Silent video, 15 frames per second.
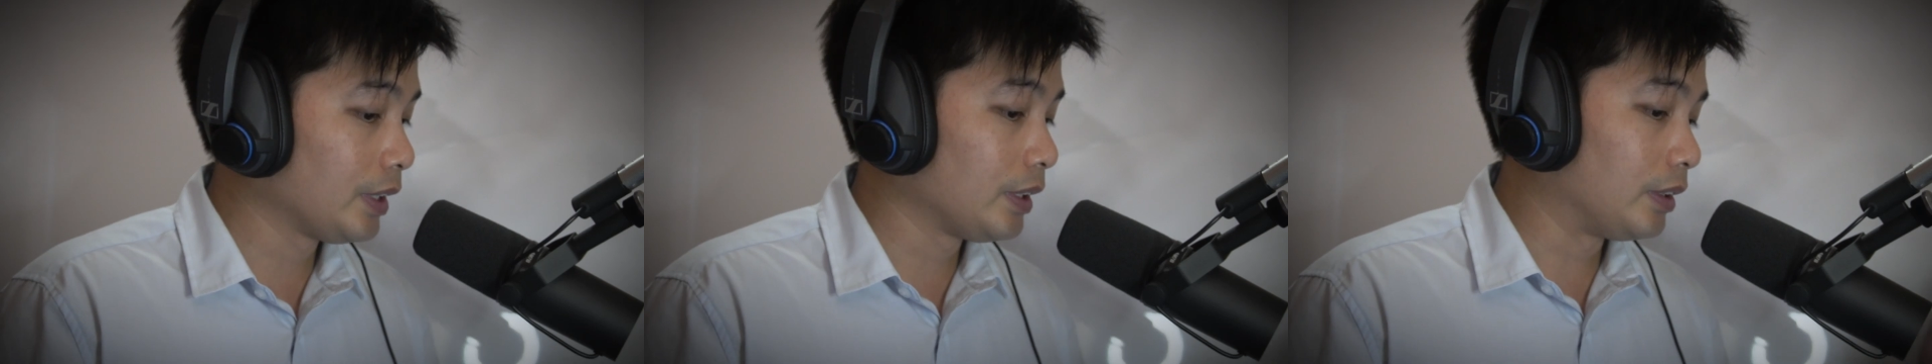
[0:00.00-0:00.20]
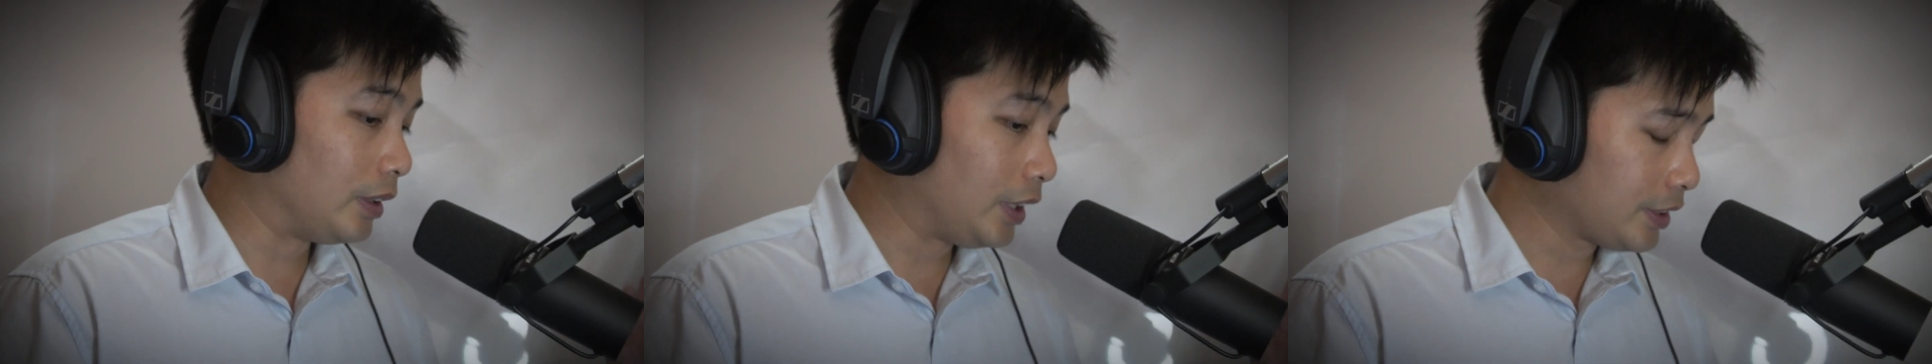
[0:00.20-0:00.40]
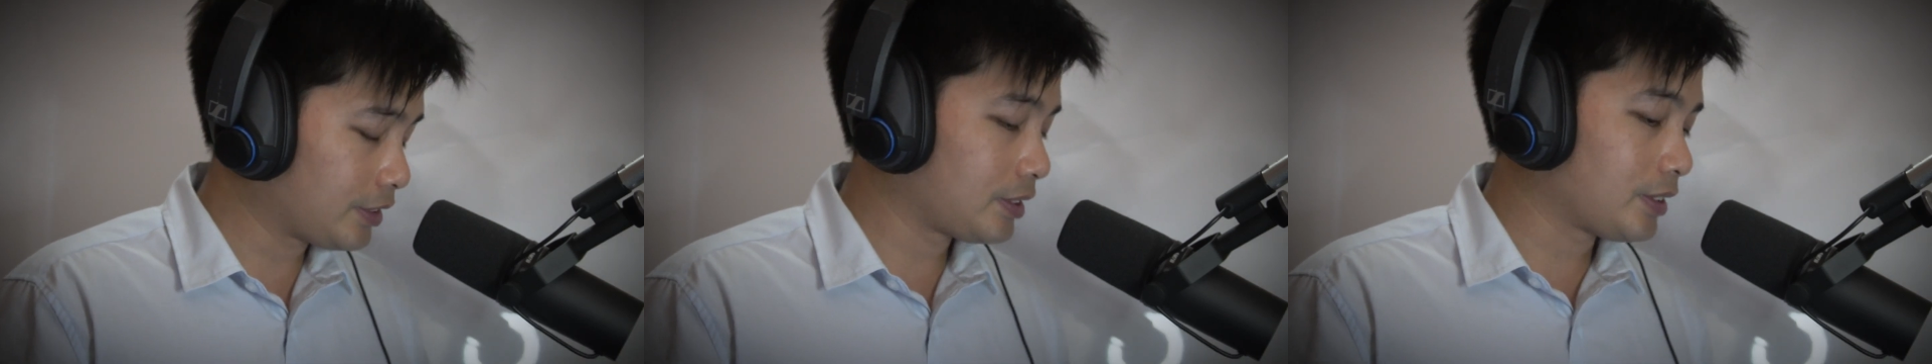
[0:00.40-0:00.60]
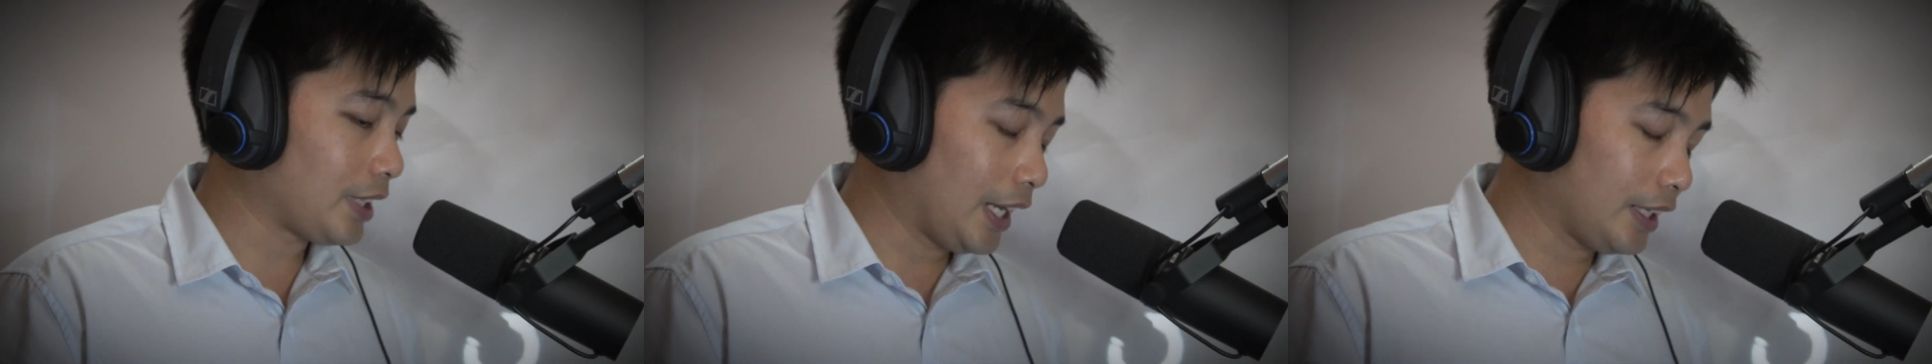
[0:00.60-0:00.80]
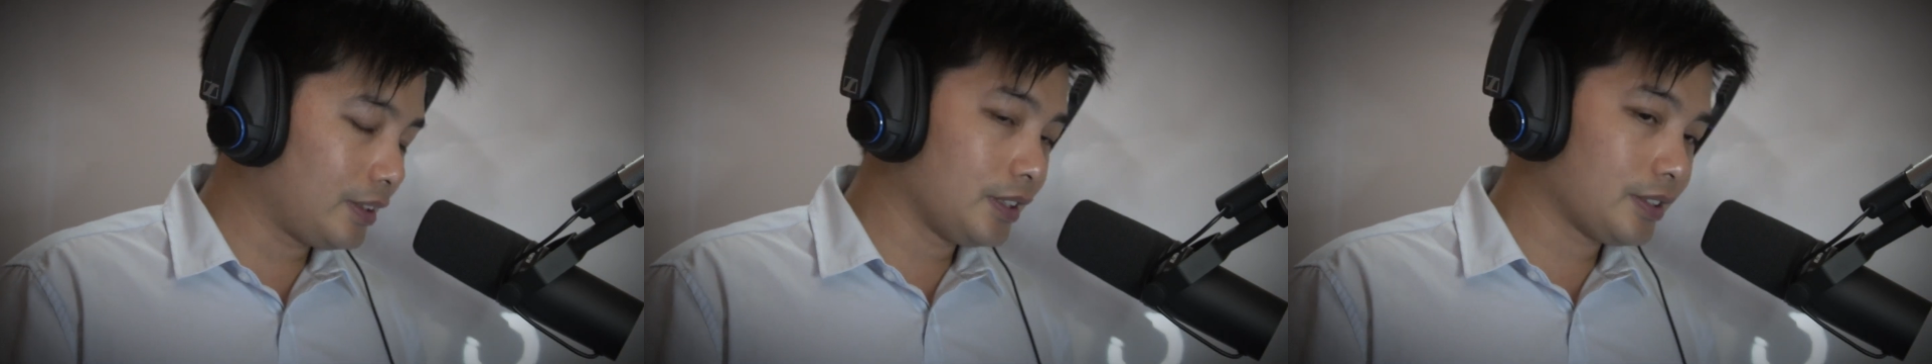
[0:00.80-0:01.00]
let's
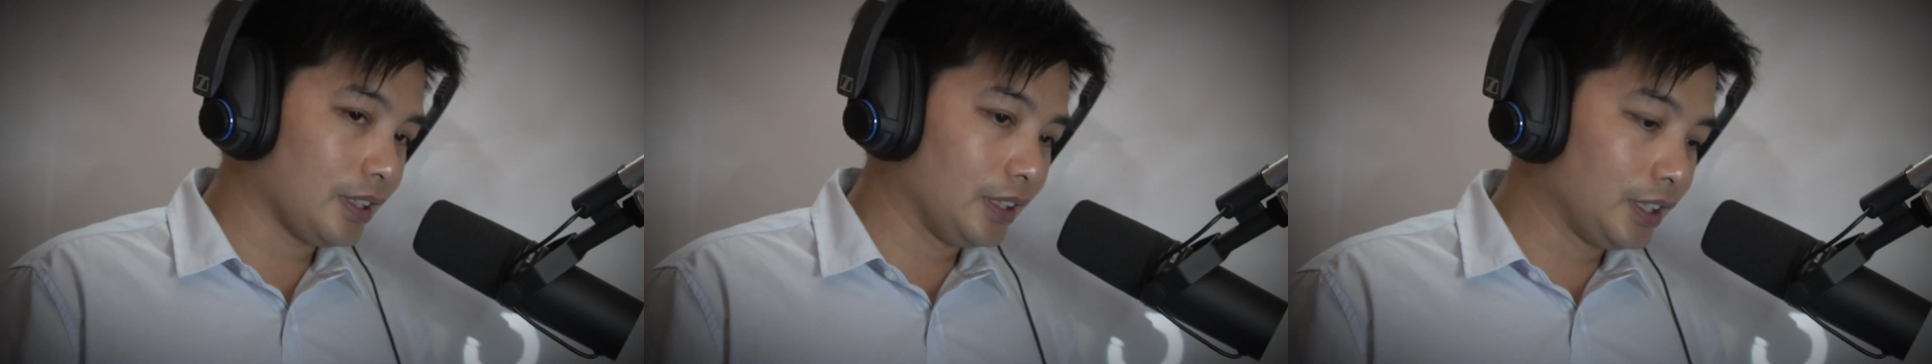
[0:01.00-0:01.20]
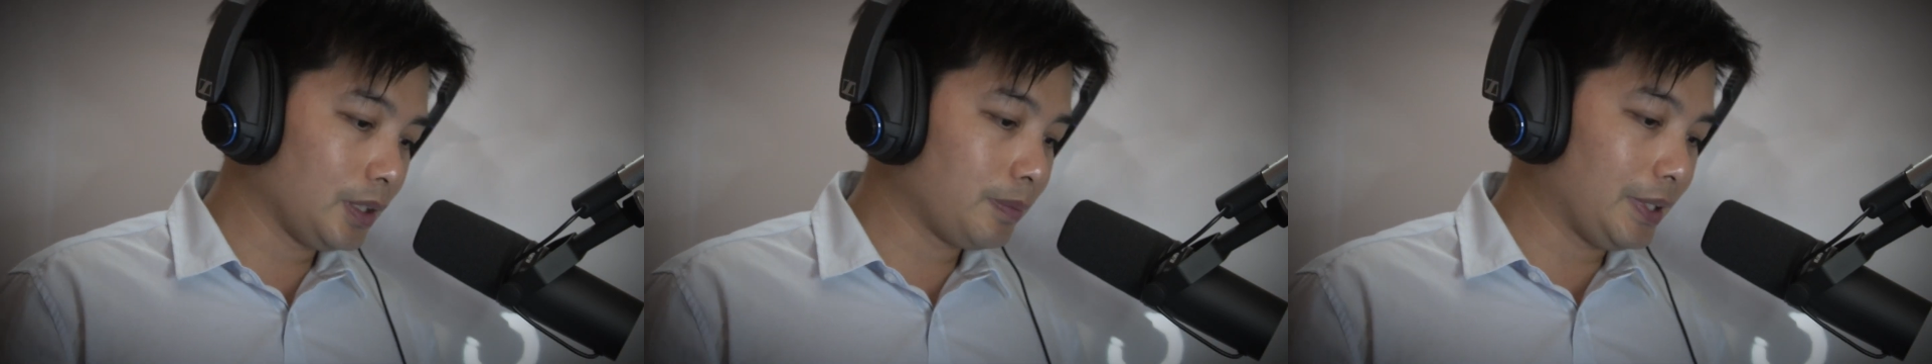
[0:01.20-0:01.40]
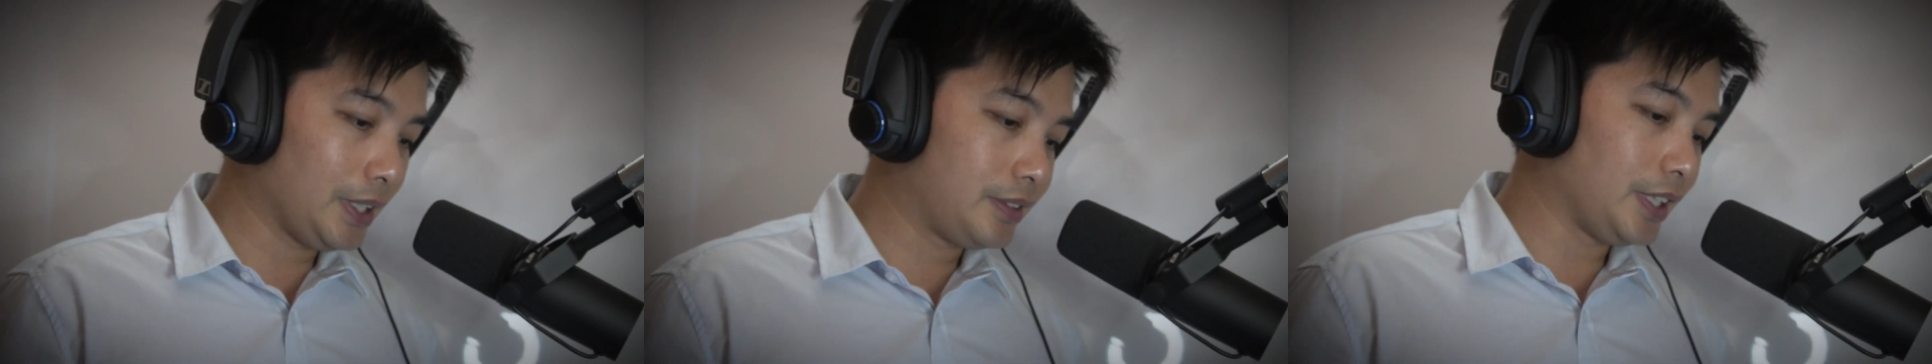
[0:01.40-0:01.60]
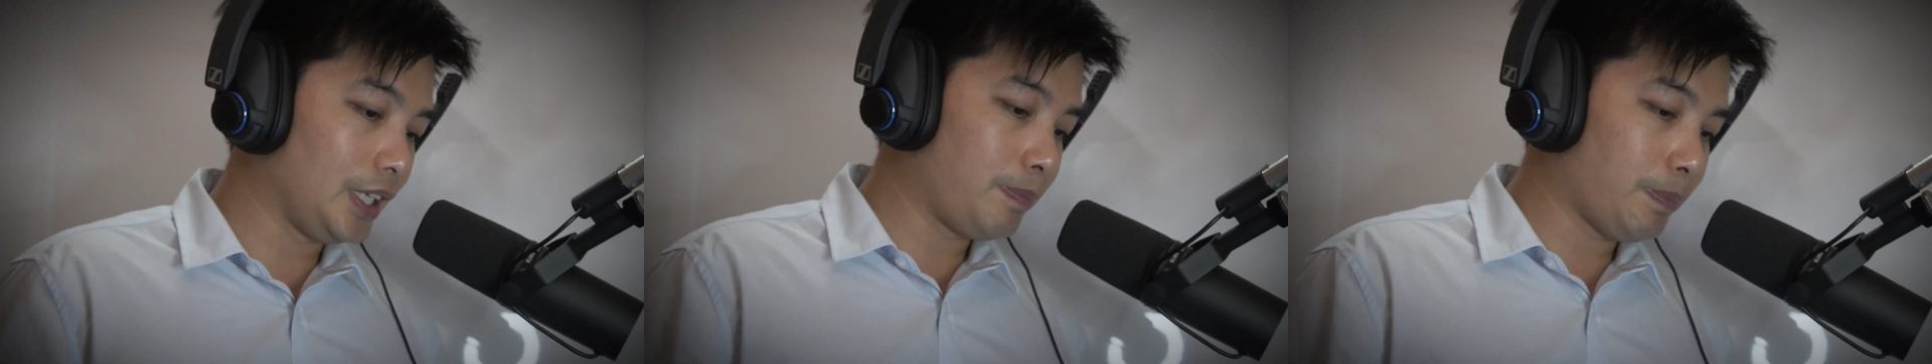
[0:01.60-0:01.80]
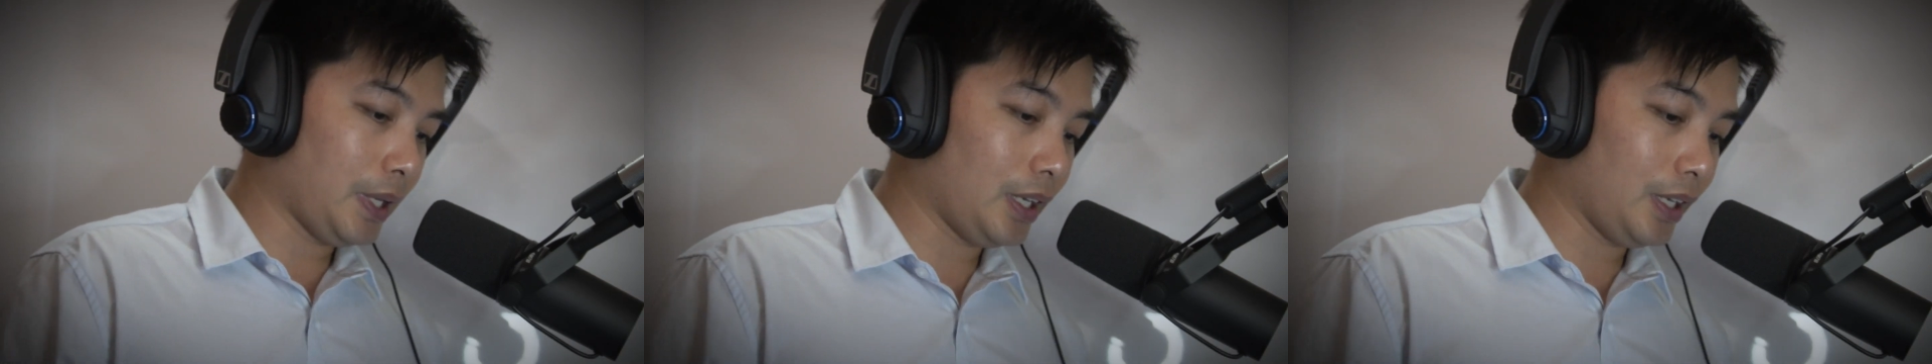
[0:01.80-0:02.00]
take this a little bit
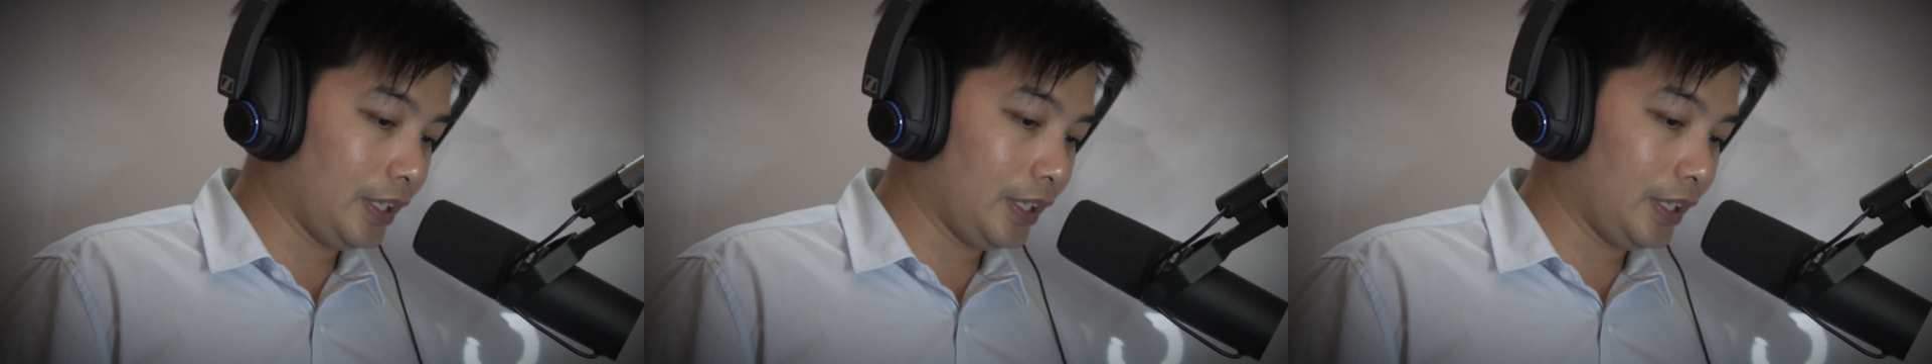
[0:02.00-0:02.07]
deeper